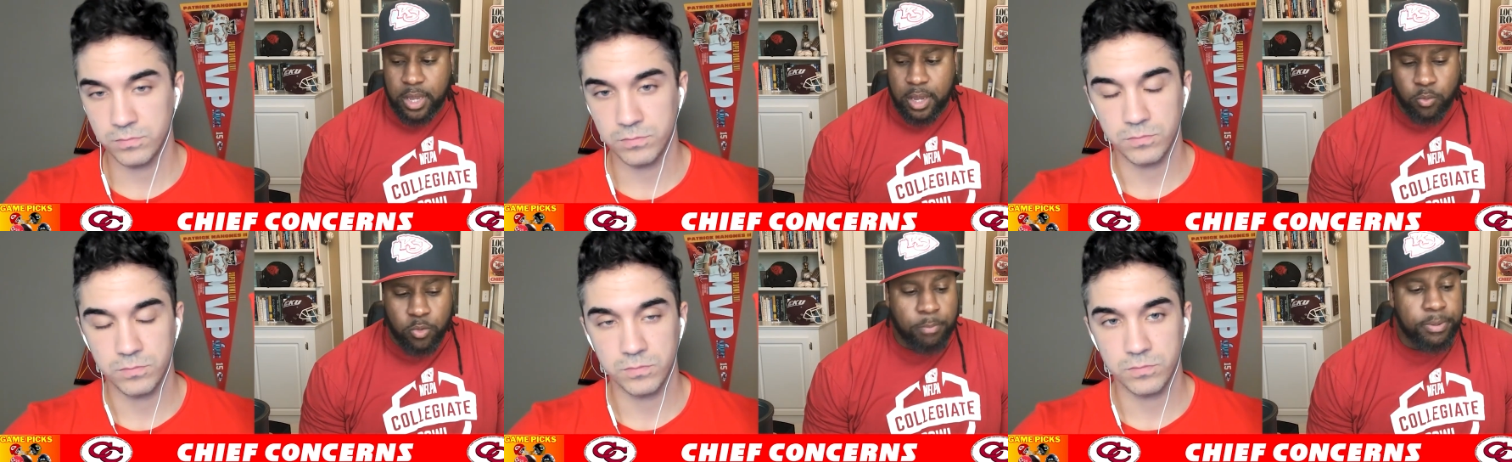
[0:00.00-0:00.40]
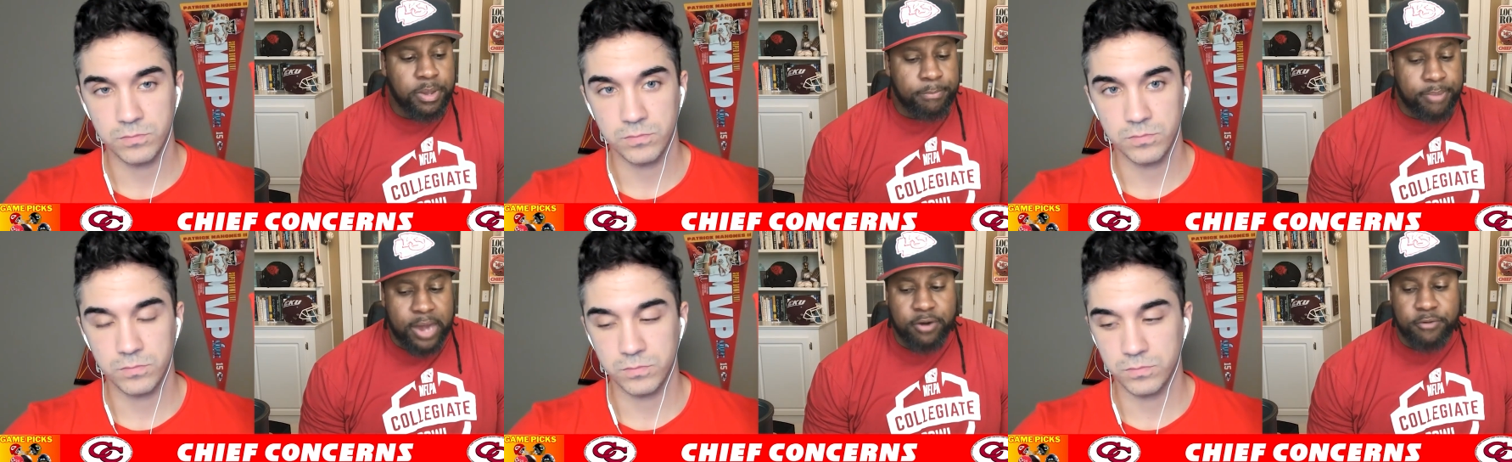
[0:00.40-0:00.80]
Speaker 1: And we'll
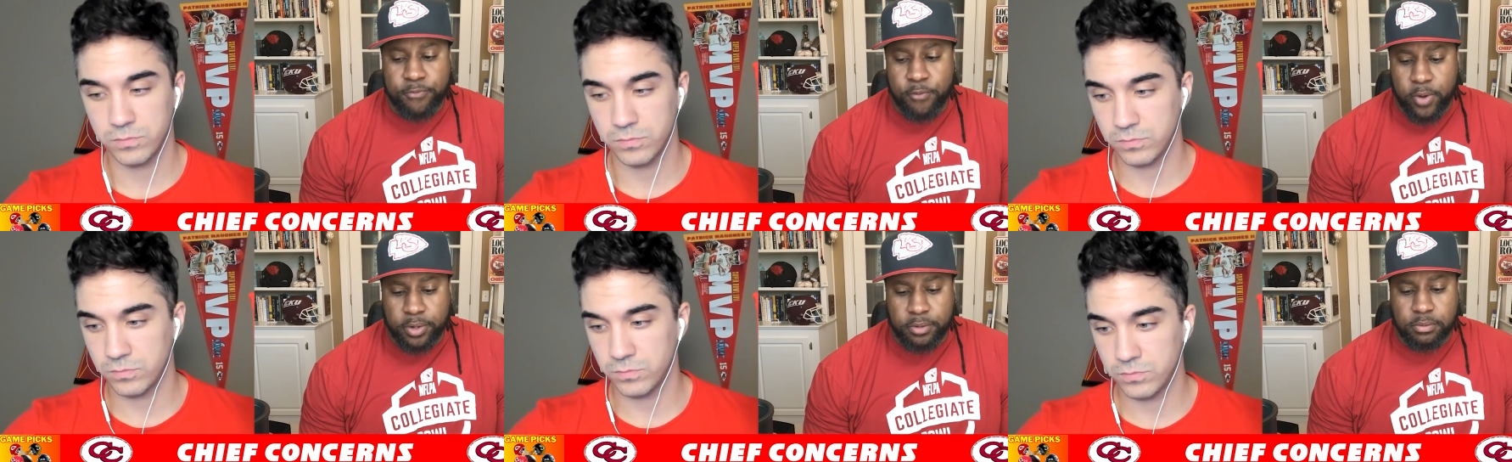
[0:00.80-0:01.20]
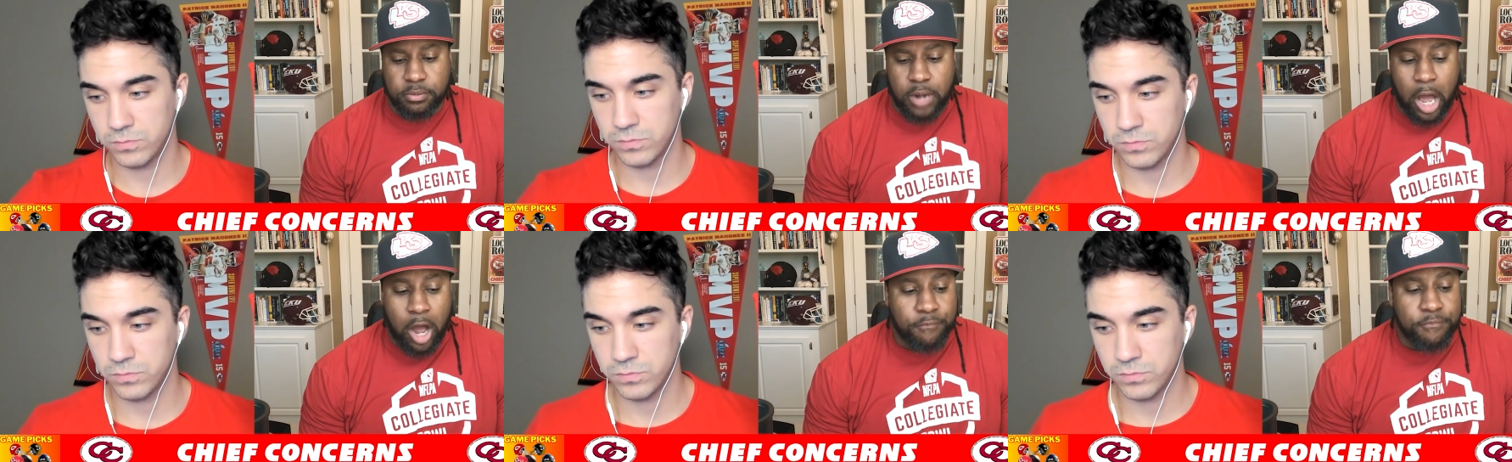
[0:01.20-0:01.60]
be better for it.
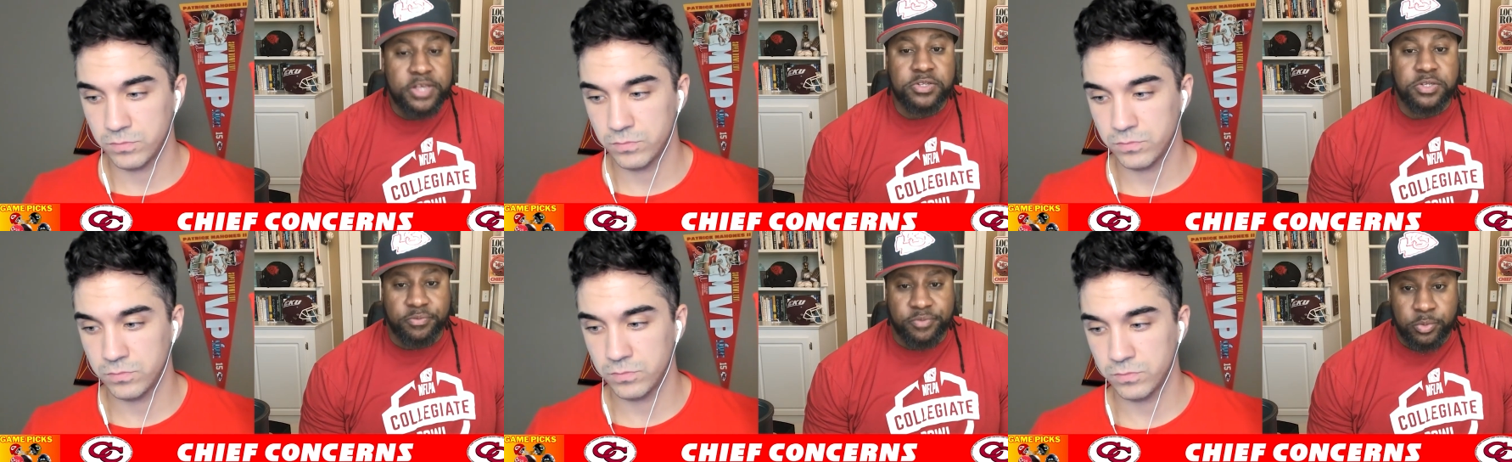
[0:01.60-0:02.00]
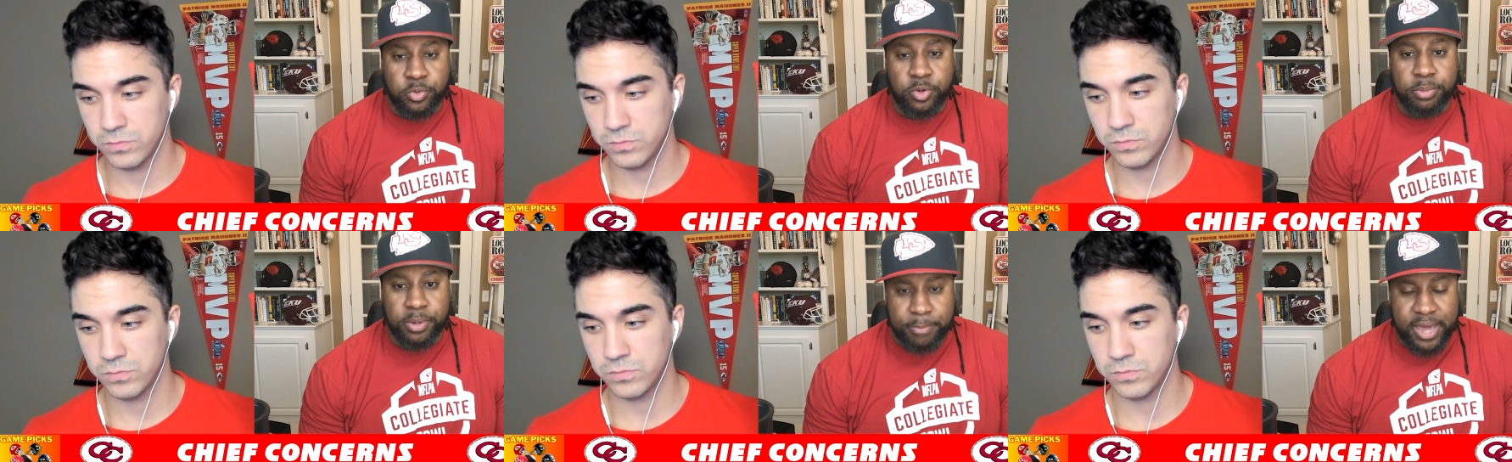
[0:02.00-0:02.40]
Offensively,
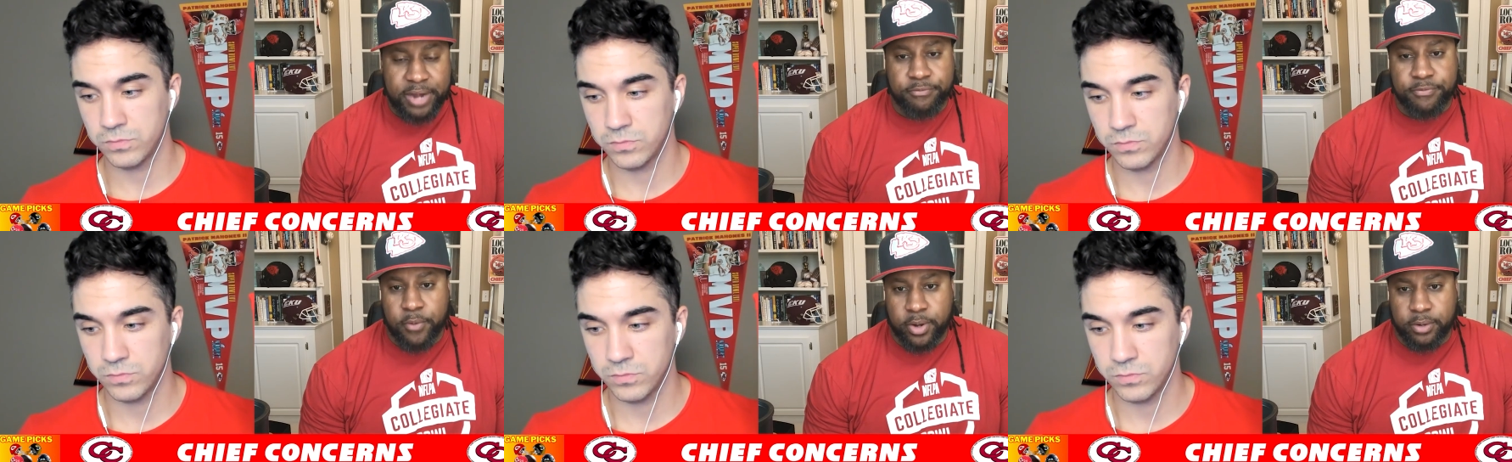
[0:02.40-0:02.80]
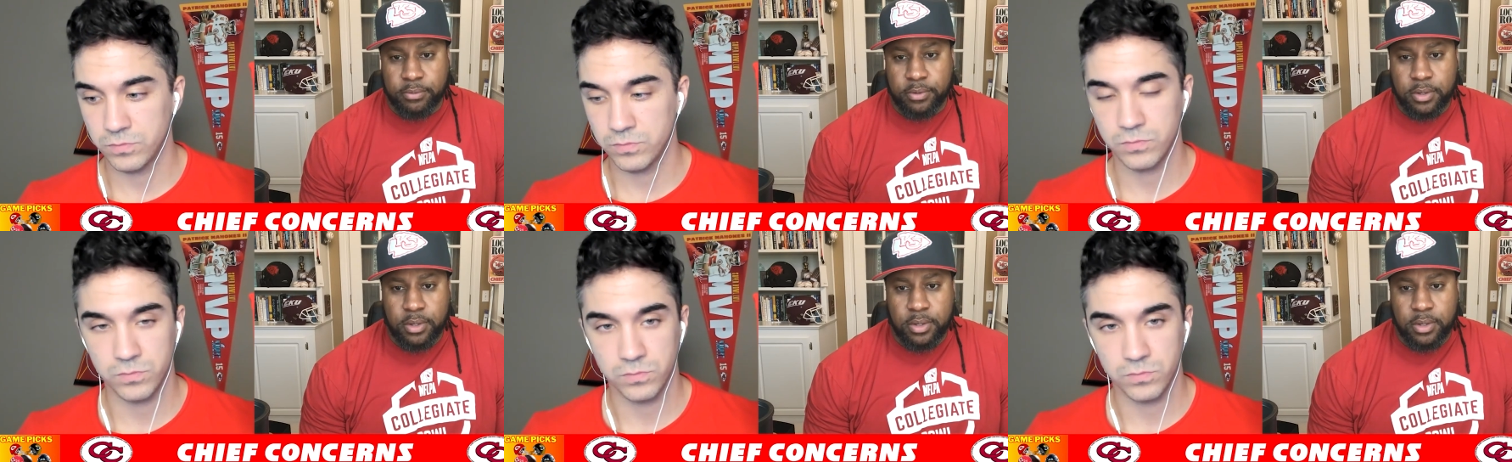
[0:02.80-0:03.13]
we'll be better for it.